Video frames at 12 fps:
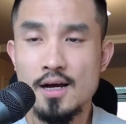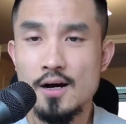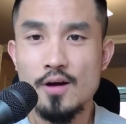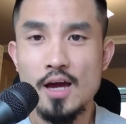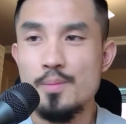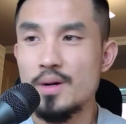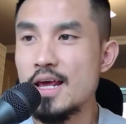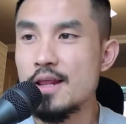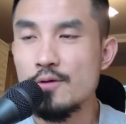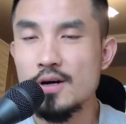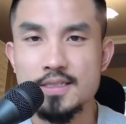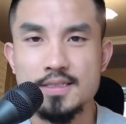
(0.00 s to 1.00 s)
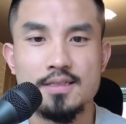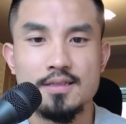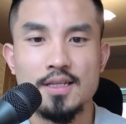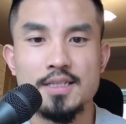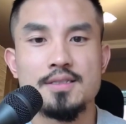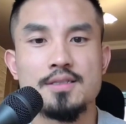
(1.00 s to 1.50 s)
Okay, but anyways,
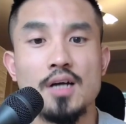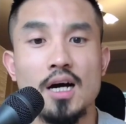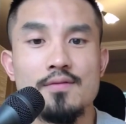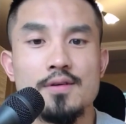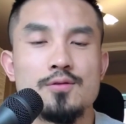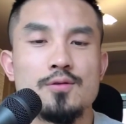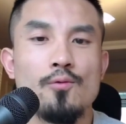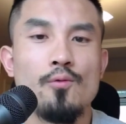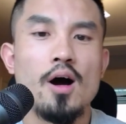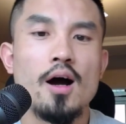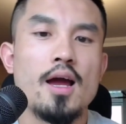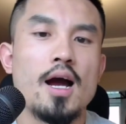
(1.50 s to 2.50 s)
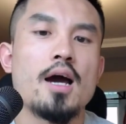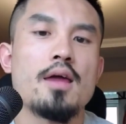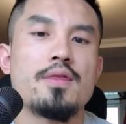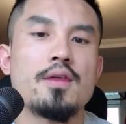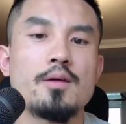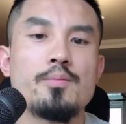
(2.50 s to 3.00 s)
let's dive into why I
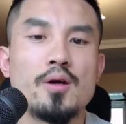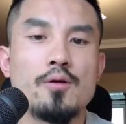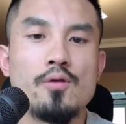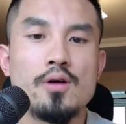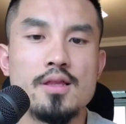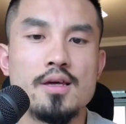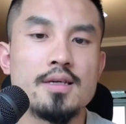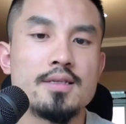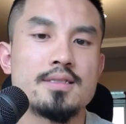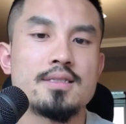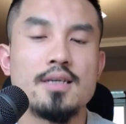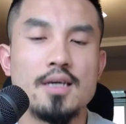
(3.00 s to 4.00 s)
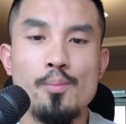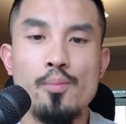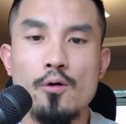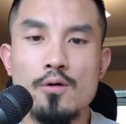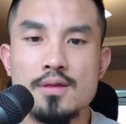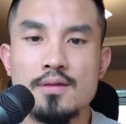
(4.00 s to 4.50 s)
think Bitcoin is
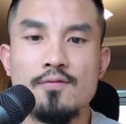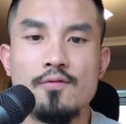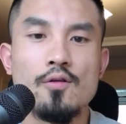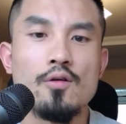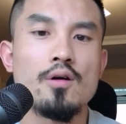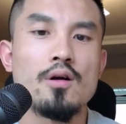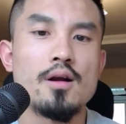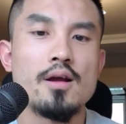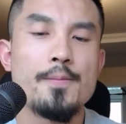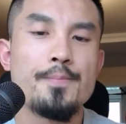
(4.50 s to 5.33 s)
important for